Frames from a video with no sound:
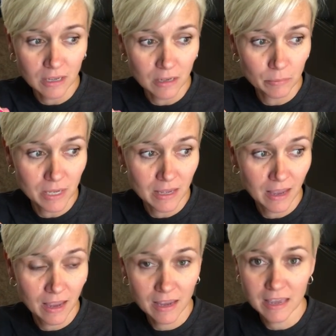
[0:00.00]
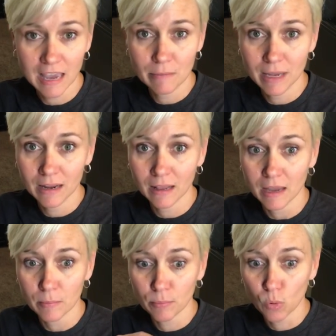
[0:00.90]
it came in at
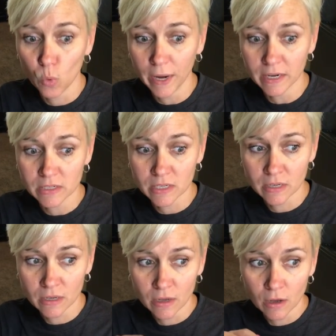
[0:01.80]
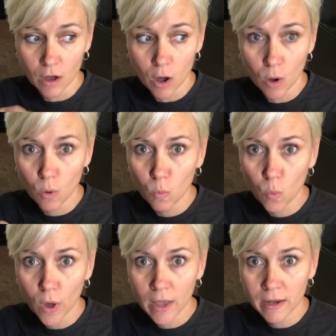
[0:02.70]
like
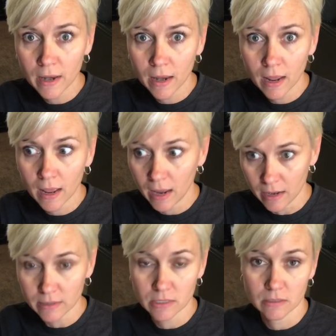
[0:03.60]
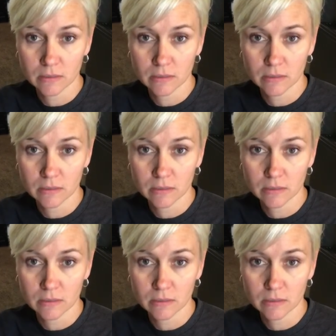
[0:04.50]
0.018.